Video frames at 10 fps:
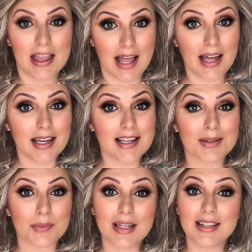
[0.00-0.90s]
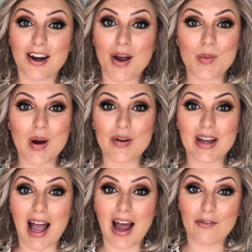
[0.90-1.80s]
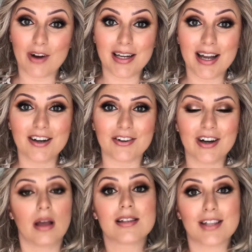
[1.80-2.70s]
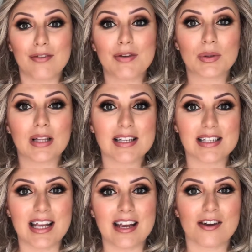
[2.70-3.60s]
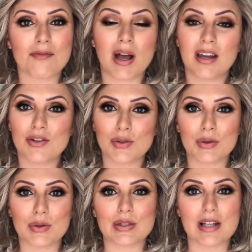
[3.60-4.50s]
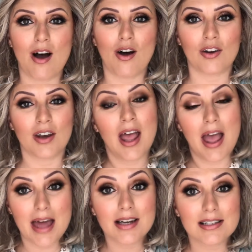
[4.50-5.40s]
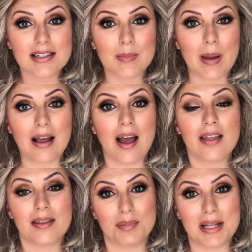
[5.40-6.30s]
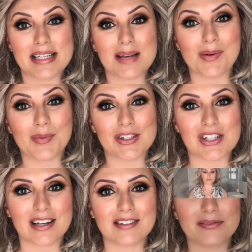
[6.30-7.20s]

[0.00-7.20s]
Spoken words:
That is the wig that I'm wearing right now. So if you would like to hear my initial thoughts on Editor's Pick, then please keep on watching.